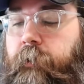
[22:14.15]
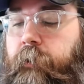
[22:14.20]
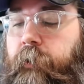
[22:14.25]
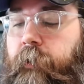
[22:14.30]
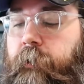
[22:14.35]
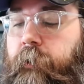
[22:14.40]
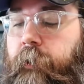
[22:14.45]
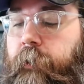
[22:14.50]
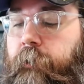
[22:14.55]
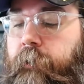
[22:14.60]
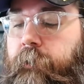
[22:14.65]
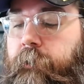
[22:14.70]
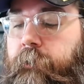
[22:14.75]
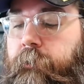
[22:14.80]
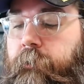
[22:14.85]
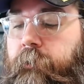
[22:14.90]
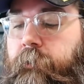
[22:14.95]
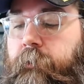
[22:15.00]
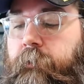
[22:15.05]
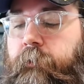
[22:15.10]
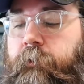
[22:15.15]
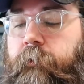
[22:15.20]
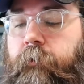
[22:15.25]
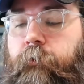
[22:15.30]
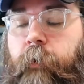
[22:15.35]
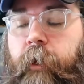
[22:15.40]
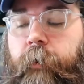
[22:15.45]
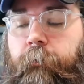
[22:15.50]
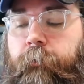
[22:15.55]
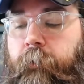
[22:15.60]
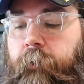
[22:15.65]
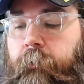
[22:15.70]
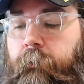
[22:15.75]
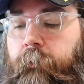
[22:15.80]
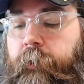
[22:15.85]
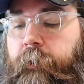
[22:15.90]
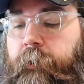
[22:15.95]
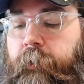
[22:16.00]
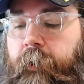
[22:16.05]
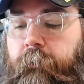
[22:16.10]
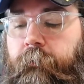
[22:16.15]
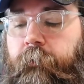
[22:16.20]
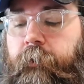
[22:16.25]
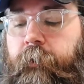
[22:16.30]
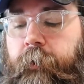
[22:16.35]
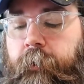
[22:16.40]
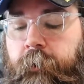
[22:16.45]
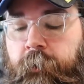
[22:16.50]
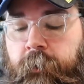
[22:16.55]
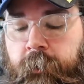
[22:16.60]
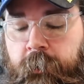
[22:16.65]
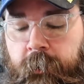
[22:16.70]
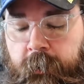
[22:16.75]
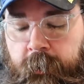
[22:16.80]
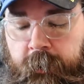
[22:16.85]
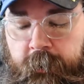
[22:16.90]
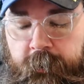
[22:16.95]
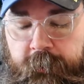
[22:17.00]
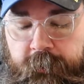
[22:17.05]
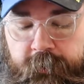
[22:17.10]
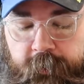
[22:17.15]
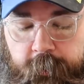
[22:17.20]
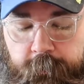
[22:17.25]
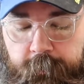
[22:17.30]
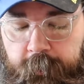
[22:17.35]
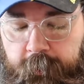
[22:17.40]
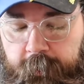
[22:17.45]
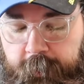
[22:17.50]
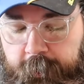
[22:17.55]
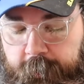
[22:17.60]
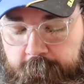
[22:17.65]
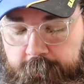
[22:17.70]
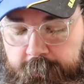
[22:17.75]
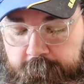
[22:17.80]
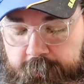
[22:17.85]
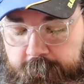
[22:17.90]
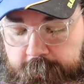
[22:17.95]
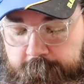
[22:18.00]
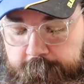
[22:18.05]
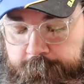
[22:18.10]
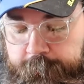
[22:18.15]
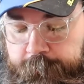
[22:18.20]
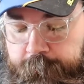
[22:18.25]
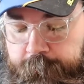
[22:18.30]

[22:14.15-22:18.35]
You cut down into it and just swiping it away. You're not really chipping it out. So